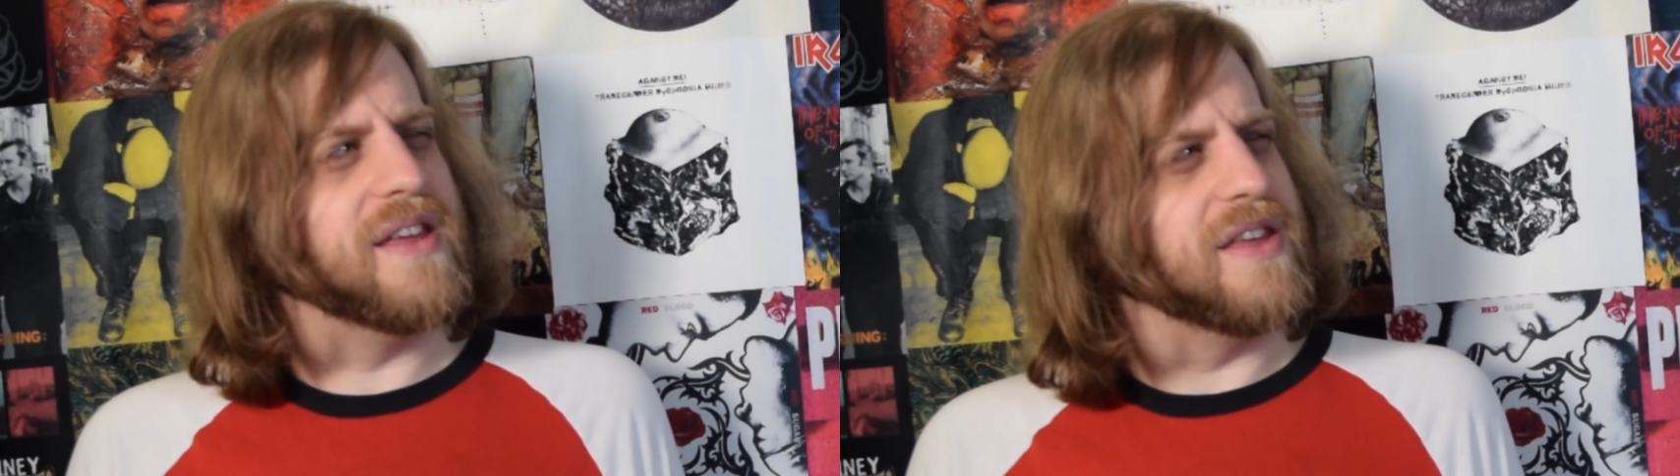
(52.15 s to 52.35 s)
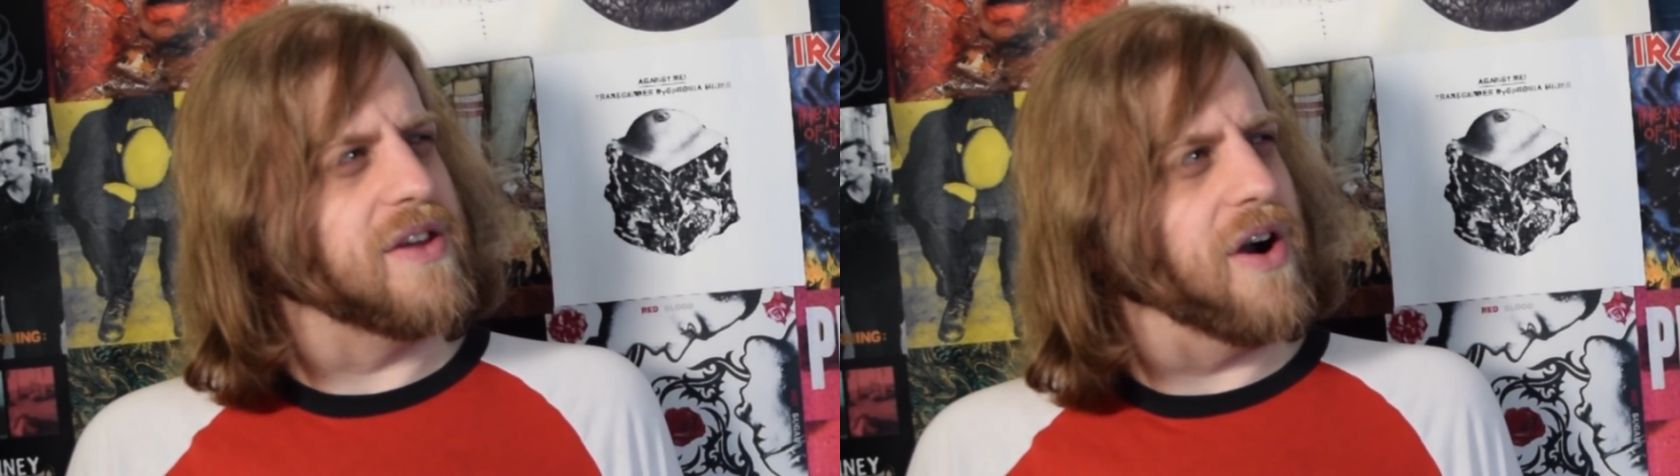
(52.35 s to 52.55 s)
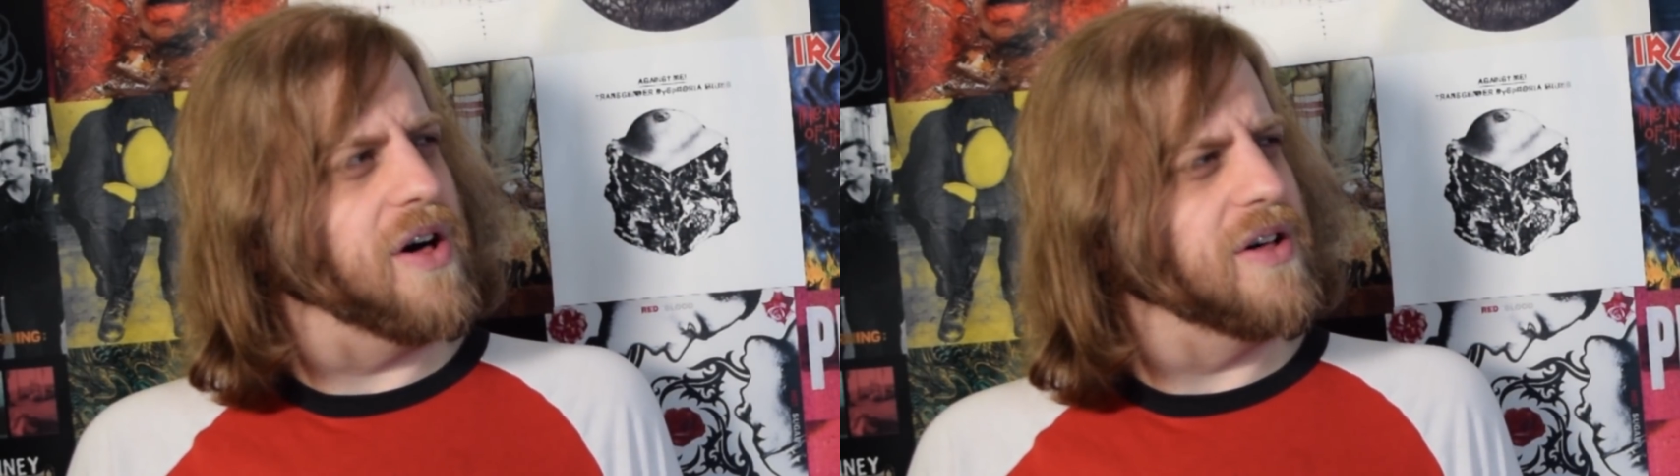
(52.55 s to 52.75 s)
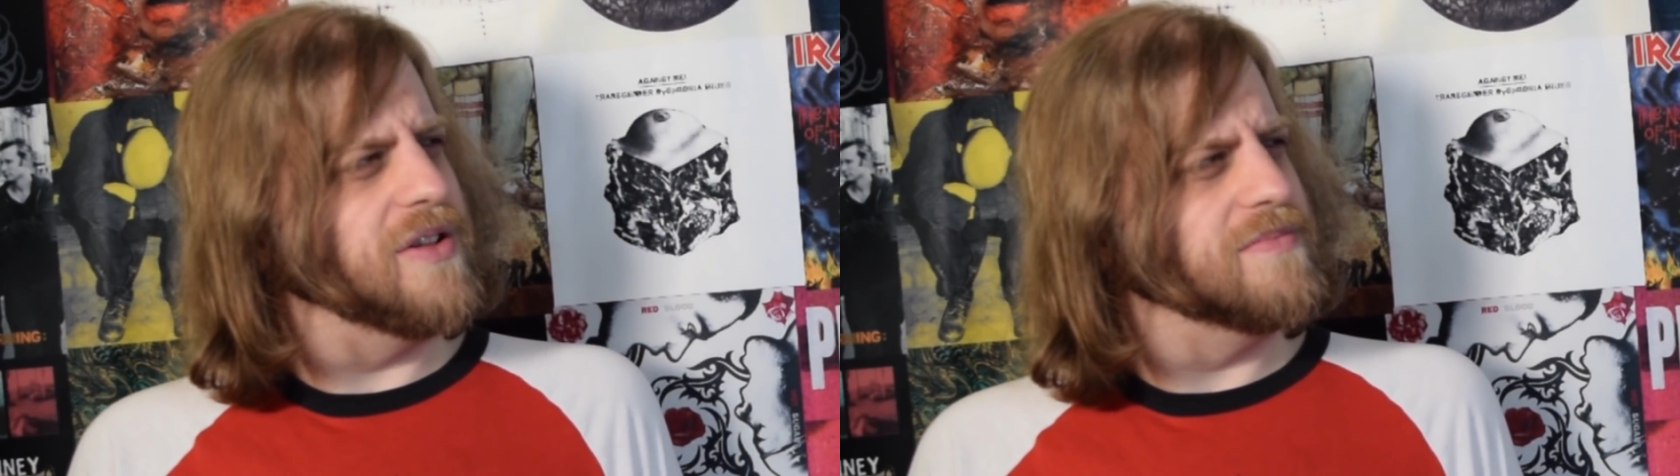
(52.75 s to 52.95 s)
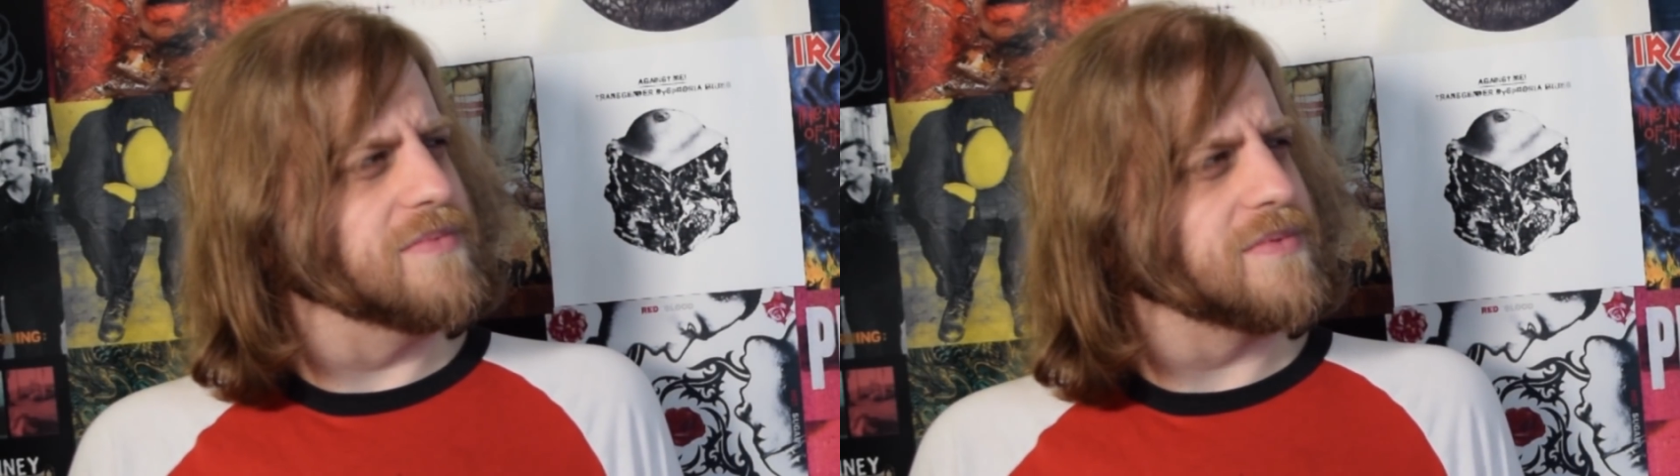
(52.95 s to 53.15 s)

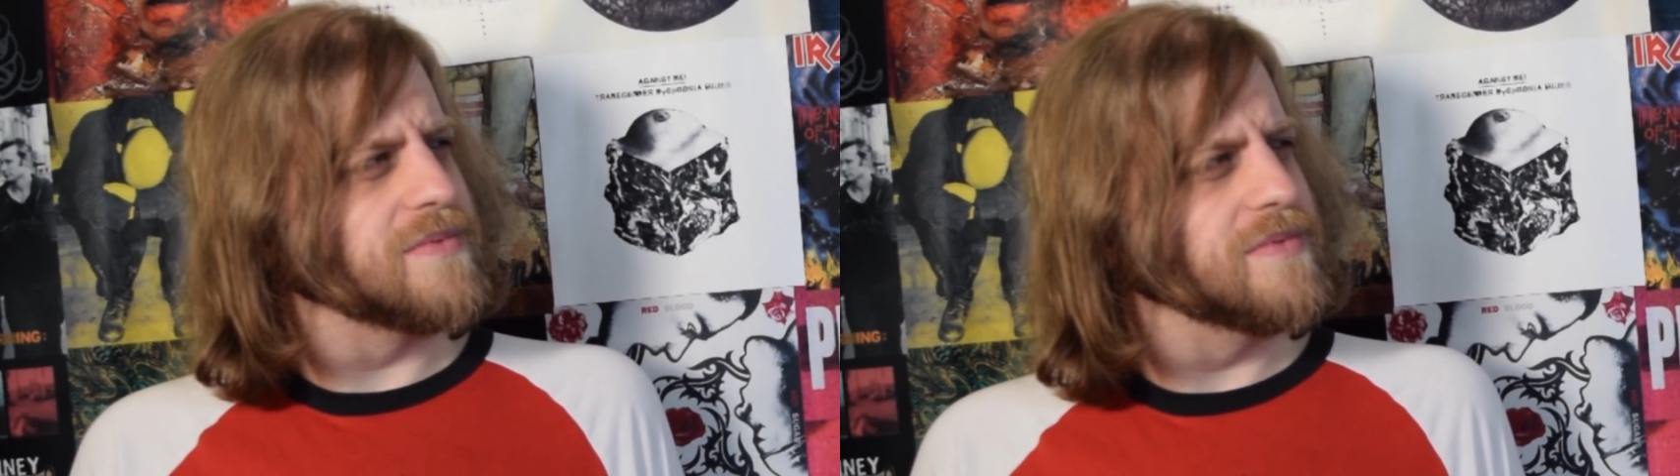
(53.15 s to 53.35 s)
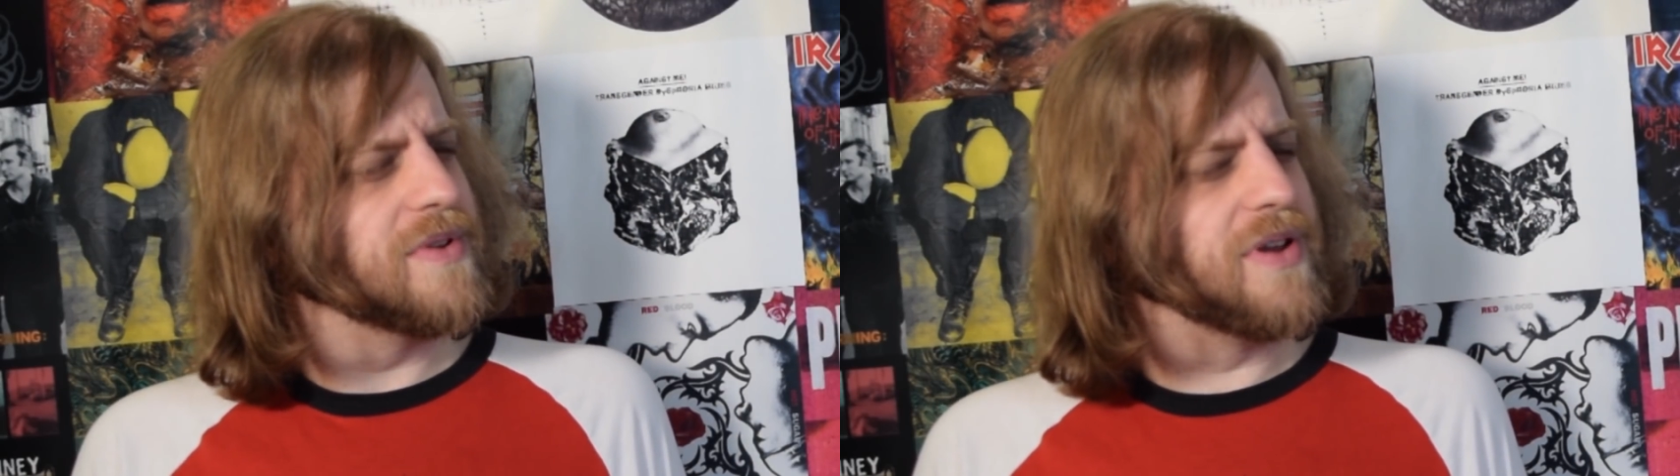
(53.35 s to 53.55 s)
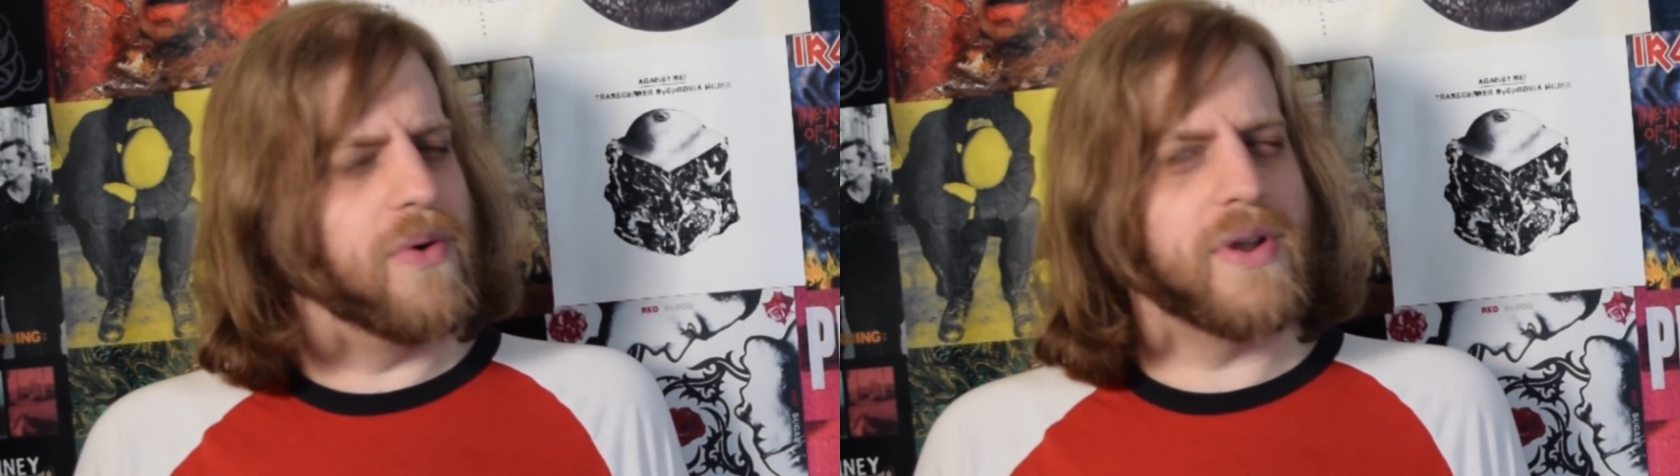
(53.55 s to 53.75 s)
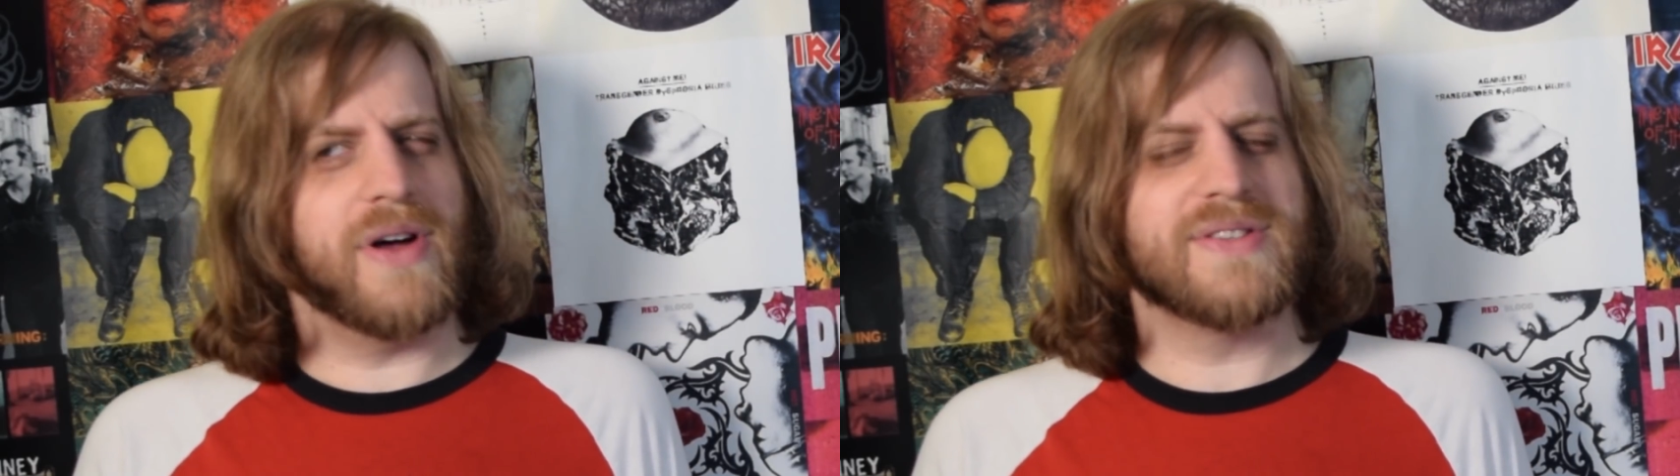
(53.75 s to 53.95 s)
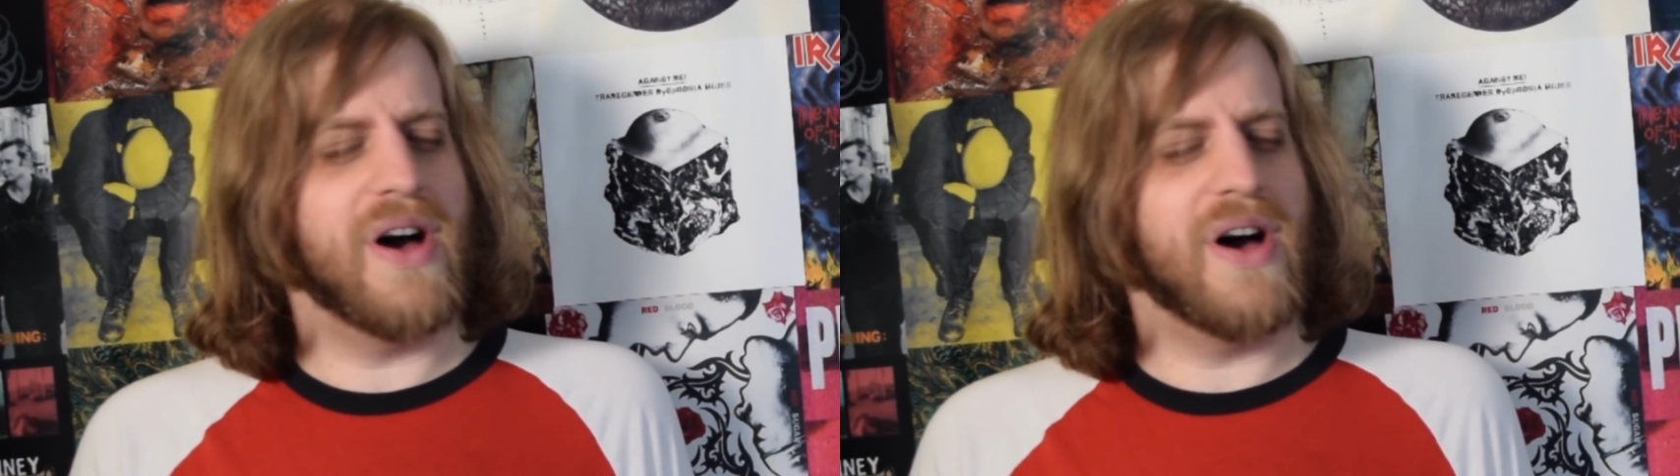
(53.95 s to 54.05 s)
y'all going all